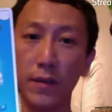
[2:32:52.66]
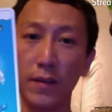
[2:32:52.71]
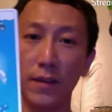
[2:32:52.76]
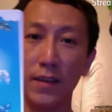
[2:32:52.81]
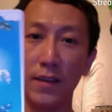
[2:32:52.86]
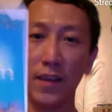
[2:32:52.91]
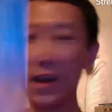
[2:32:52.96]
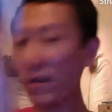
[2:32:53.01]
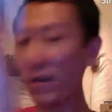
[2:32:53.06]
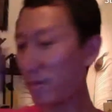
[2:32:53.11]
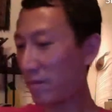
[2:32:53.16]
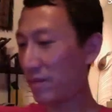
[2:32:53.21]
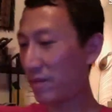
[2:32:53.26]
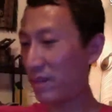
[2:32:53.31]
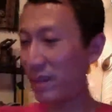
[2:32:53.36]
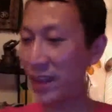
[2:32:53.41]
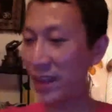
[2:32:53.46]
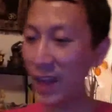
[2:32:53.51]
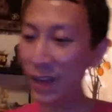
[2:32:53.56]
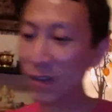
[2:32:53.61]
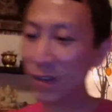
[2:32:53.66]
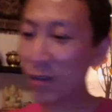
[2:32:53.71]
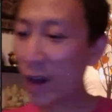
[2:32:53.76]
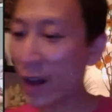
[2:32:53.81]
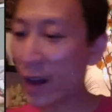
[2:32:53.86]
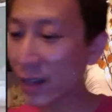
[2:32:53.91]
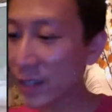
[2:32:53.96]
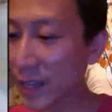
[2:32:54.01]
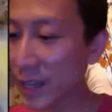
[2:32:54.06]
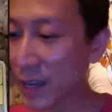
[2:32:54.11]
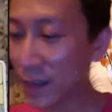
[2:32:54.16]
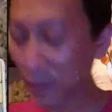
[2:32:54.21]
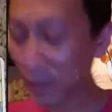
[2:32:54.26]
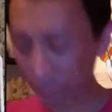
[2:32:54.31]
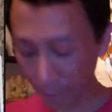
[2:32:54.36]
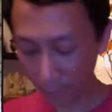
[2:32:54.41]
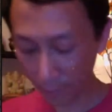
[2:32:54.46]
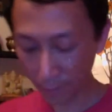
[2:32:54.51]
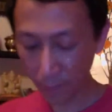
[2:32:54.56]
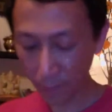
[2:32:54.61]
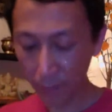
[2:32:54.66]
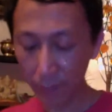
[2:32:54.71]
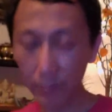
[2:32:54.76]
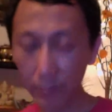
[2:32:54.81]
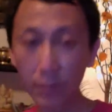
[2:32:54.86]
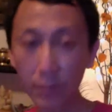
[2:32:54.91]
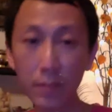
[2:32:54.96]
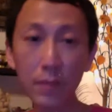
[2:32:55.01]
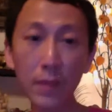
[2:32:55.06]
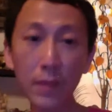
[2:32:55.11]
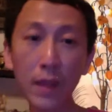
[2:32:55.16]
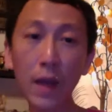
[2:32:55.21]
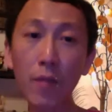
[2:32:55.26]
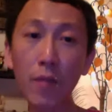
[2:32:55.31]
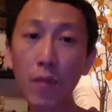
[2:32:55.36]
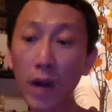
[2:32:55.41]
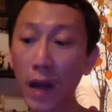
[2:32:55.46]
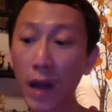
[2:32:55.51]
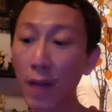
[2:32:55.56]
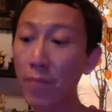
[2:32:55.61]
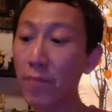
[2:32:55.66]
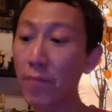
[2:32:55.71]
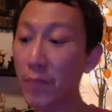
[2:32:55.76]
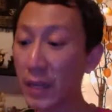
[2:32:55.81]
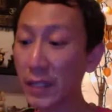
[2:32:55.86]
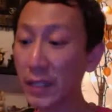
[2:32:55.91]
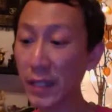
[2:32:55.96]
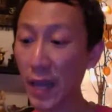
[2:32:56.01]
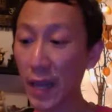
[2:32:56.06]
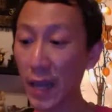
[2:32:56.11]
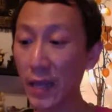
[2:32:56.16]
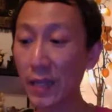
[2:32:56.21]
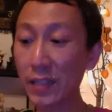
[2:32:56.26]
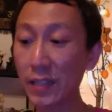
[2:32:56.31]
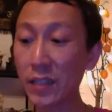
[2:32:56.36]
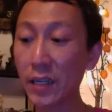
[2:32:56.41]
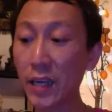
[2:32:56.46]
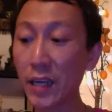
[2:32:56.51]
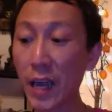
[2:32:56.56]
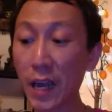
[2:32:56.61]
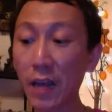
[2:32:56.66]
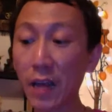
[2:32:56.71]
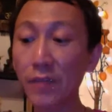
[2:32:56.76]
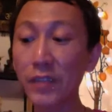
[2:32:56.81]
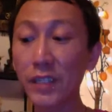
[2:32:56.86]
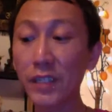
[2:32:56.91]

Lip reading: Yep, that cracks it. And what I'm missing is the King of